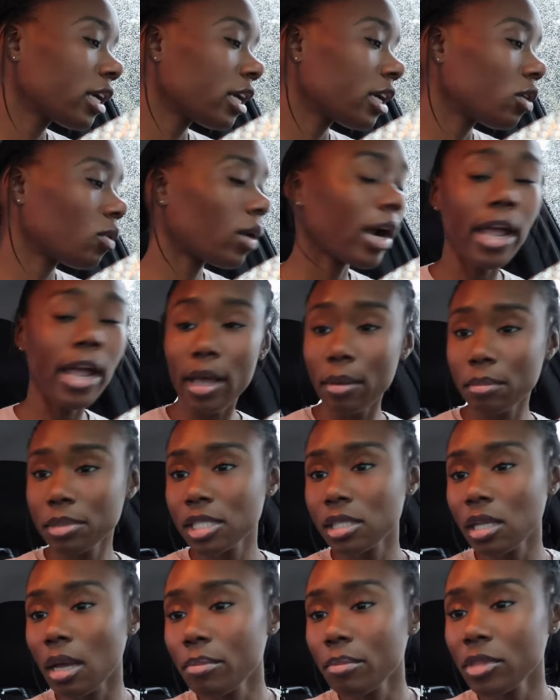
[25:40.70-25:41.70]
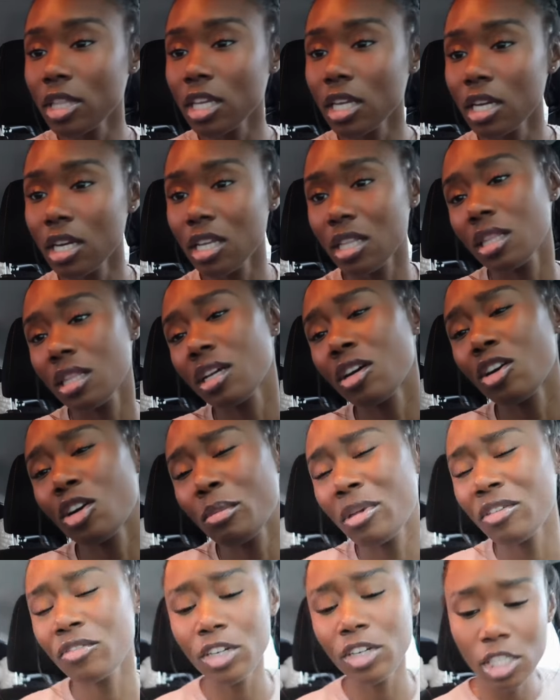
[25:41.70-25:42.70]
and grab something, and then go to
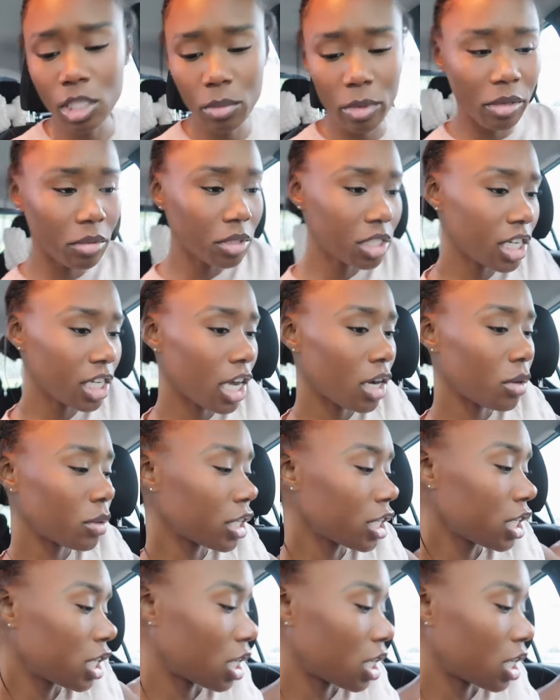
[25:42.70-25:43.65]
my friend's baby shower.